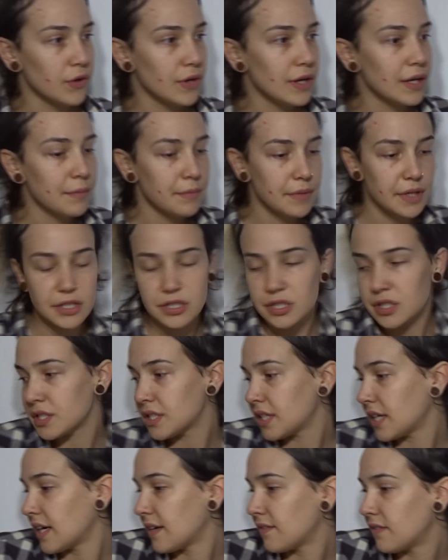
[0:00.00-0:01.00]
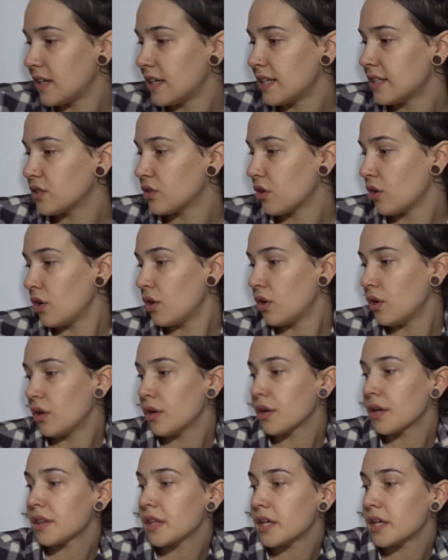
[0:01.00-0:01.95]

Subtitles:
let me just have a little look.